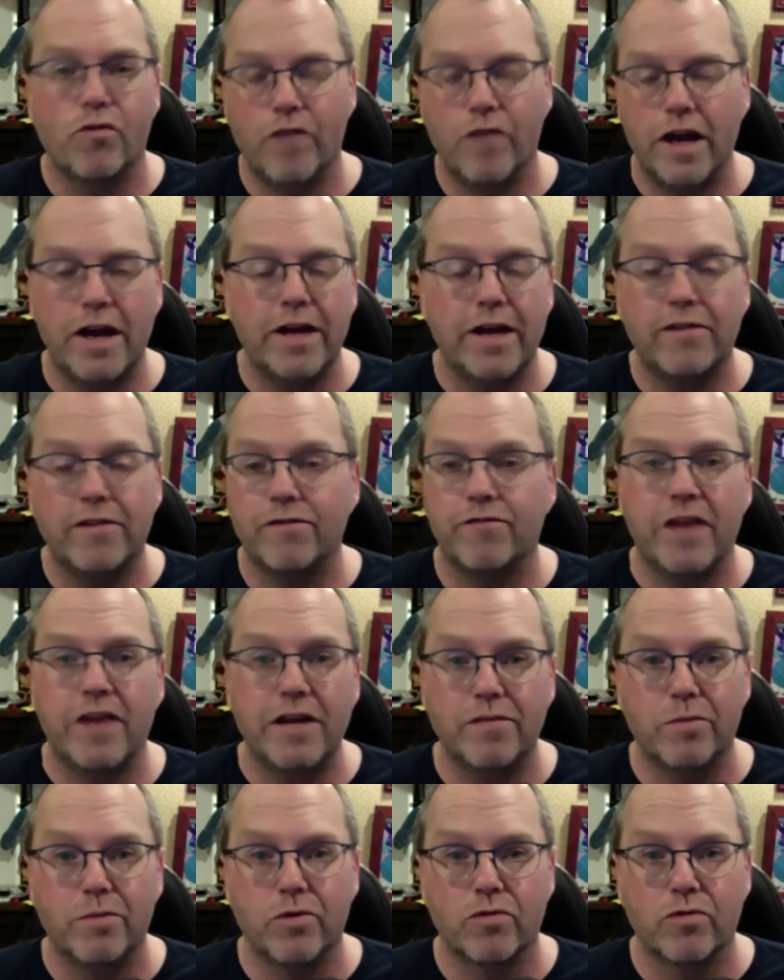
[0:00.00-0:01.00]
it's
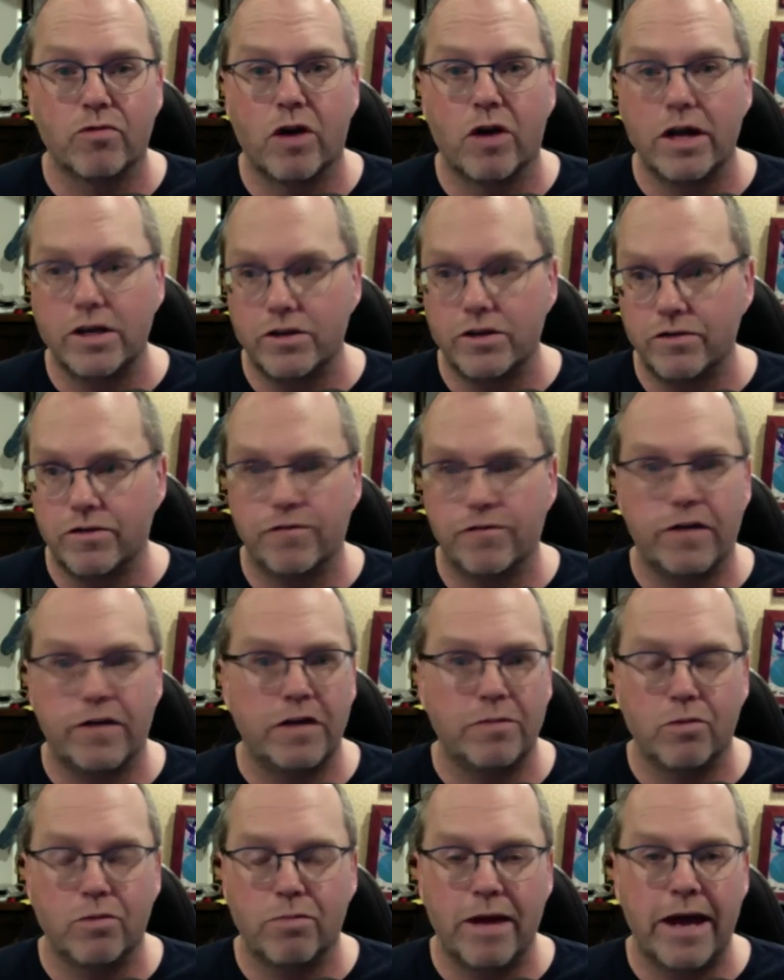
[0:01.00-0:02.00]
Facebook, right? You use the
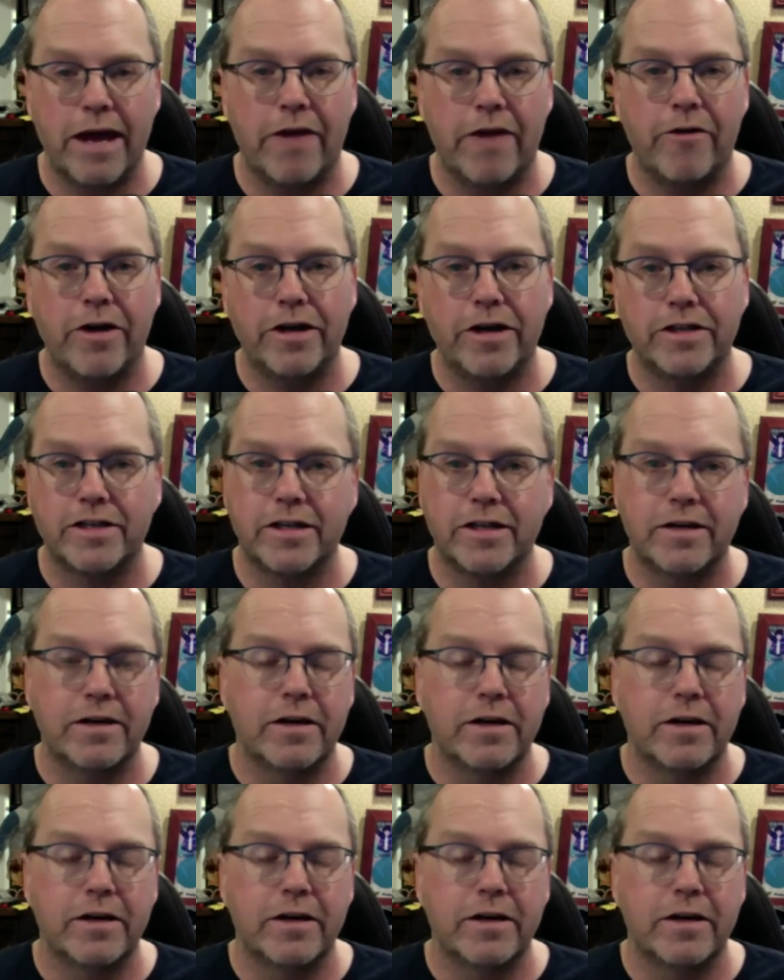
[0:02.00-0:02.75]
Facebook Power Editor,